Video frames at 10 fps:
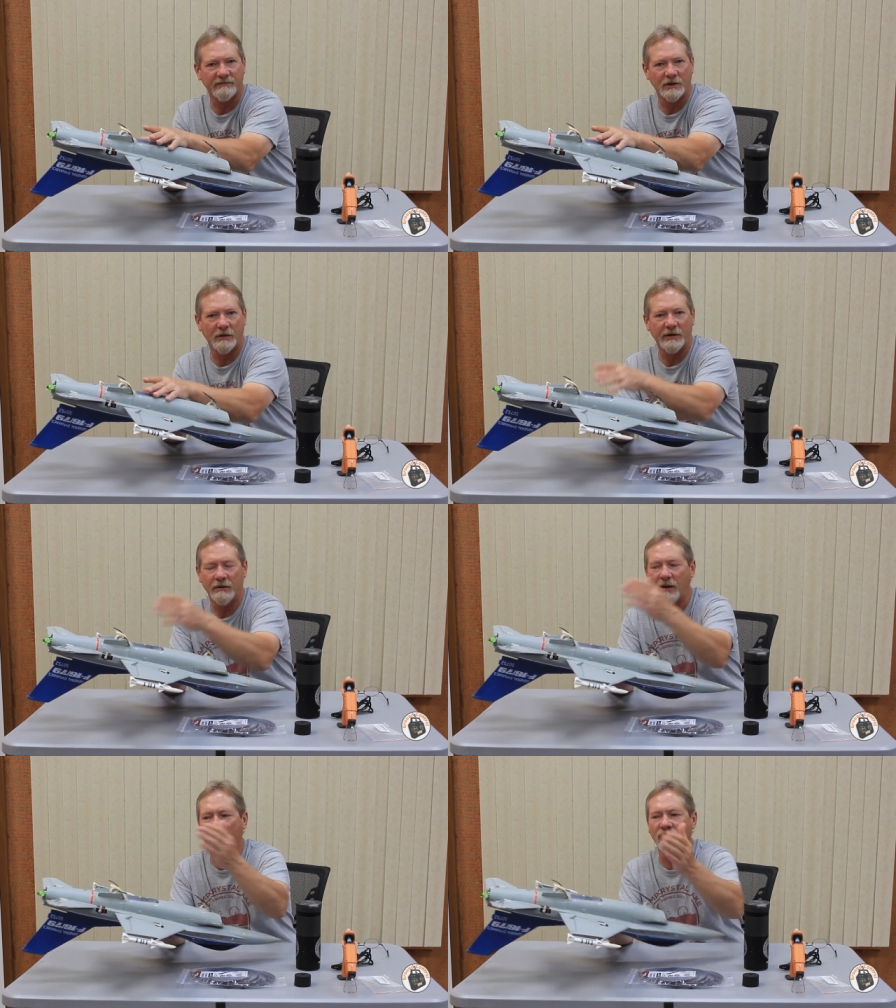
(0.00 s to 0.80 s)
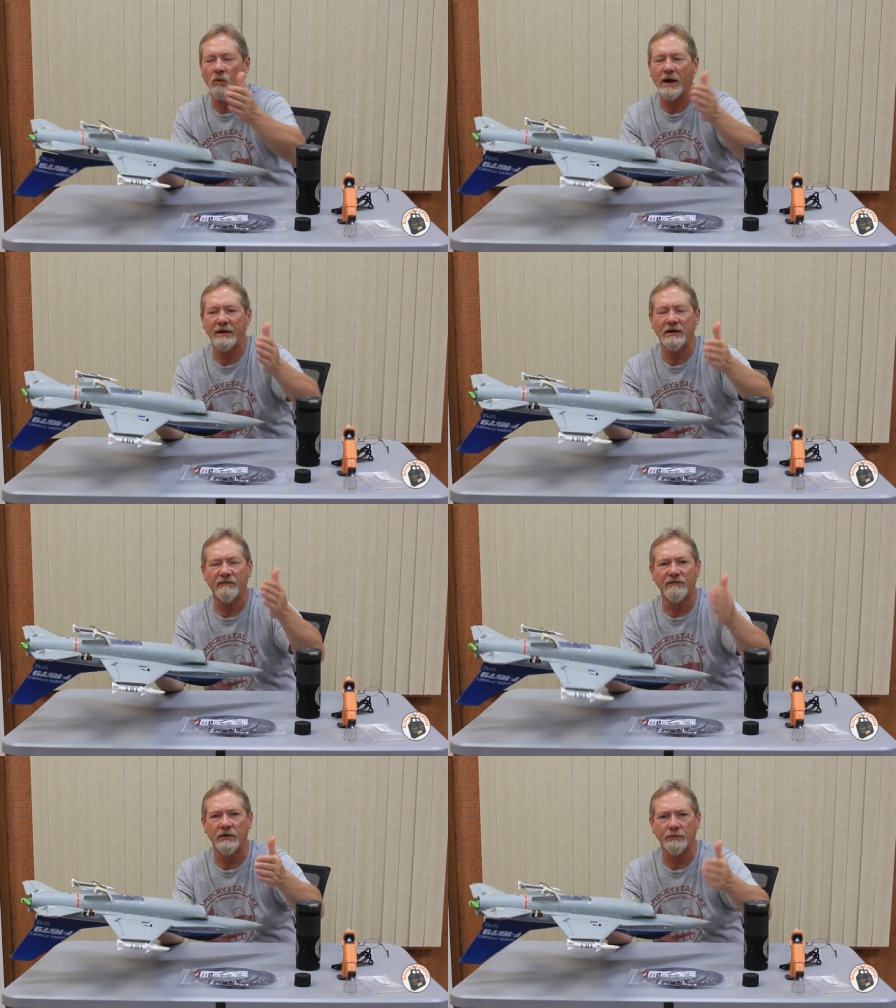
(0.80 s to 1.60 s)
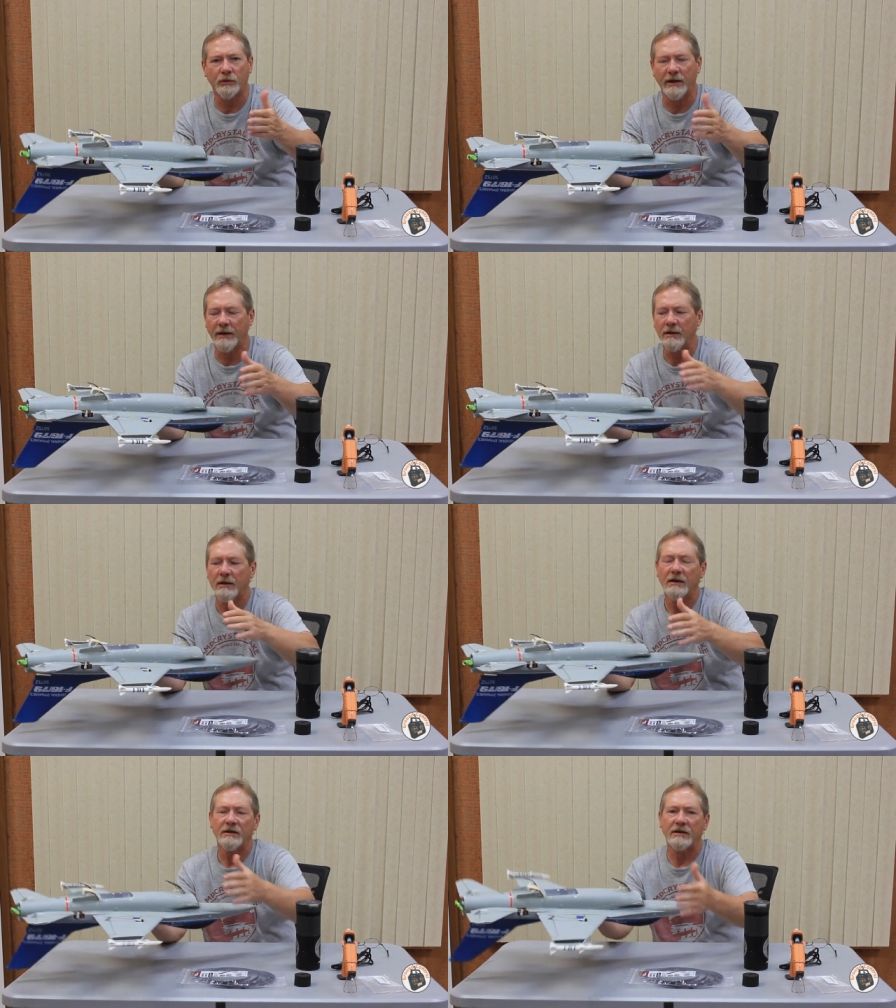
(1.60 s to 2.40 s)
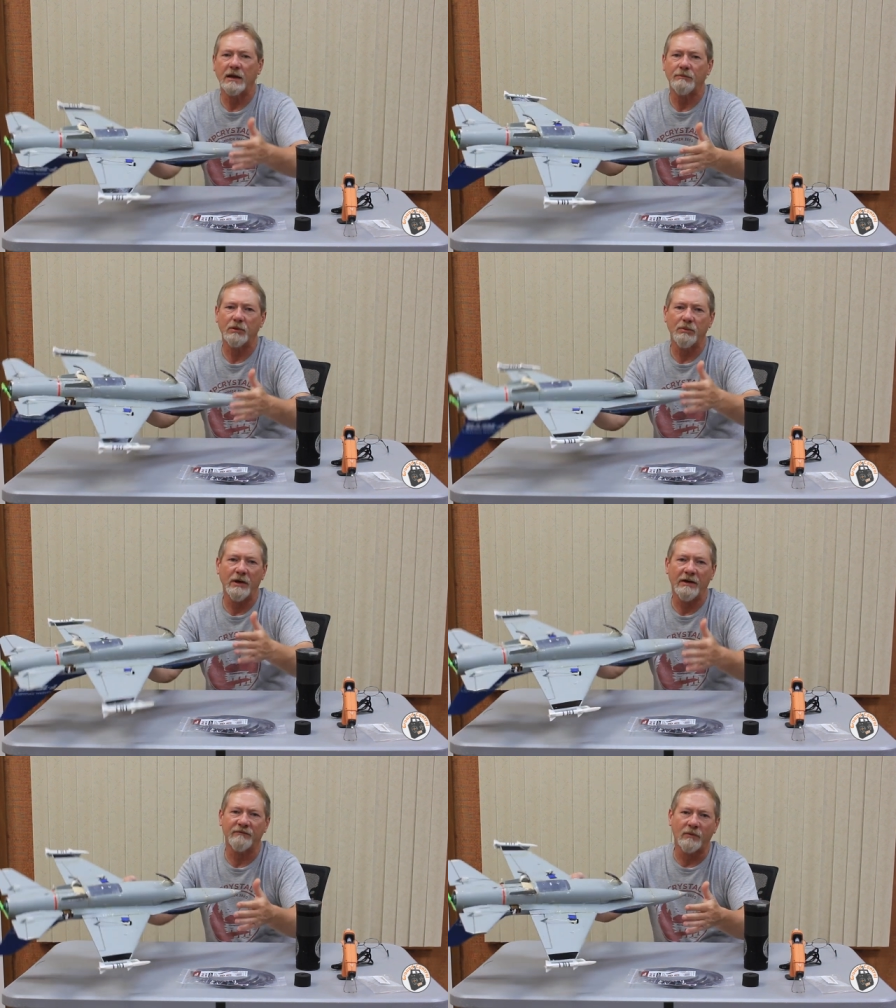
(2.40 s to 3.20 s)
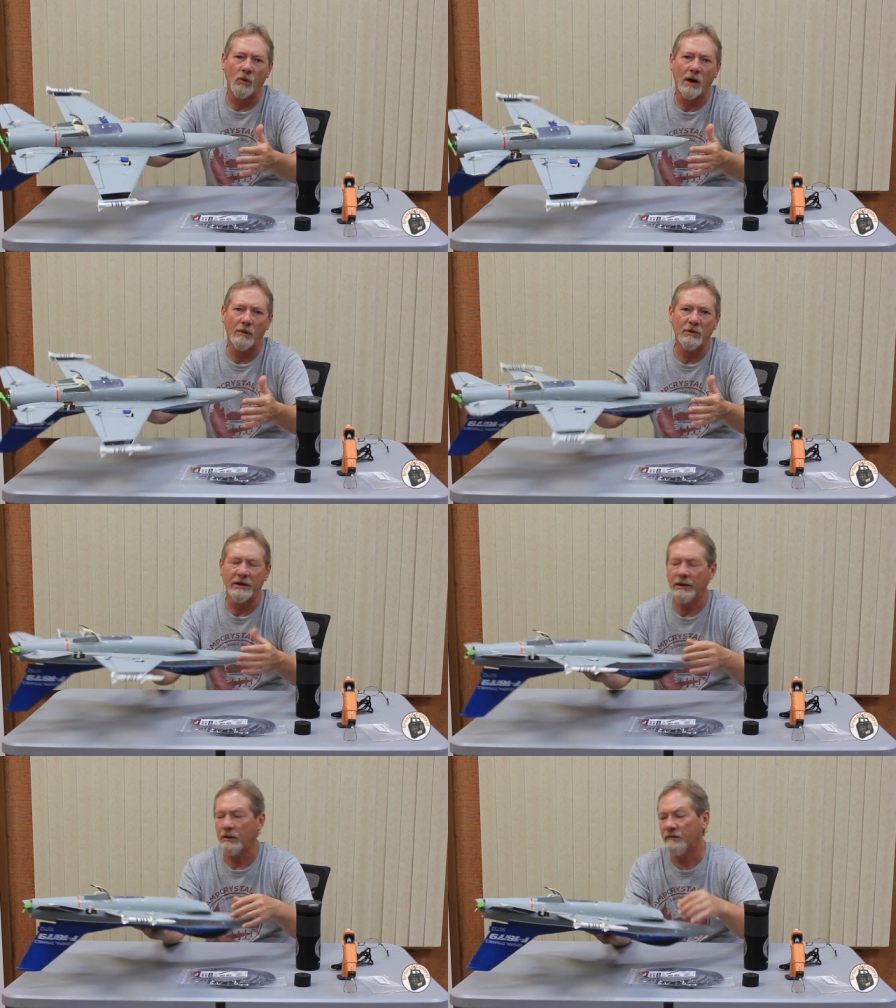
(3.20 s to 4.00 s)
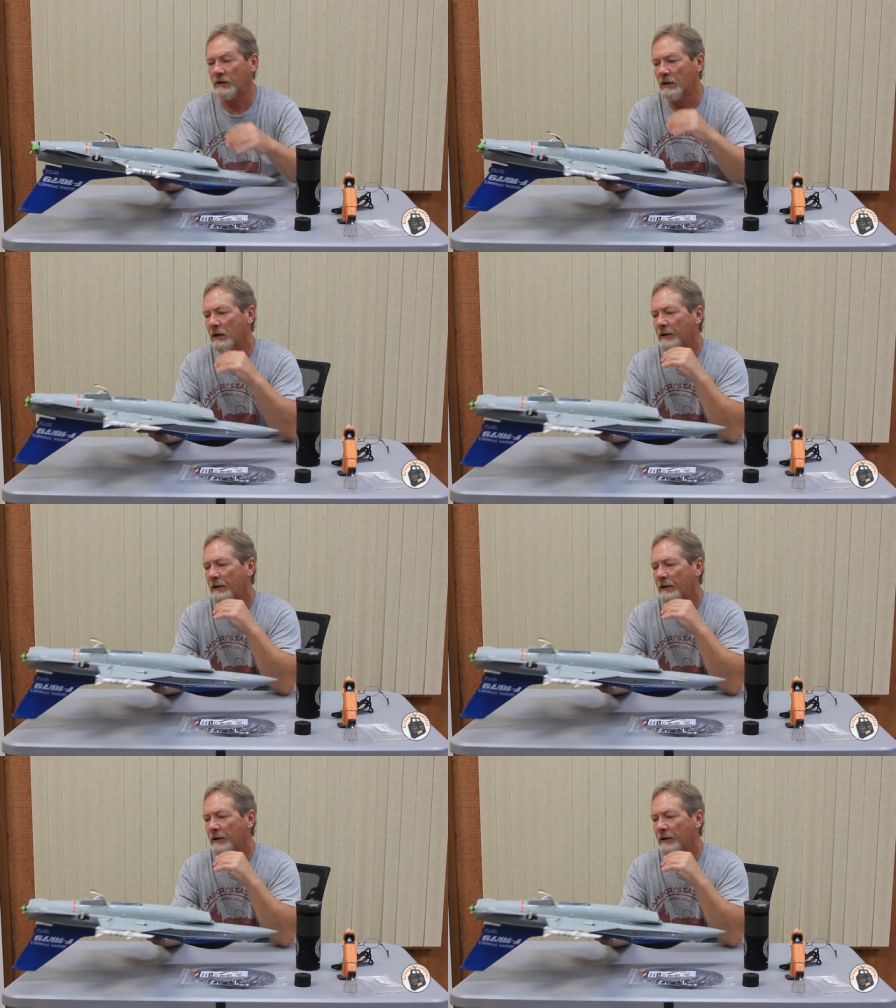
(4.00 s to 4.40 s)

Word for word: You know, they don't have a wide enough footprint to keep the plane from wobbling over.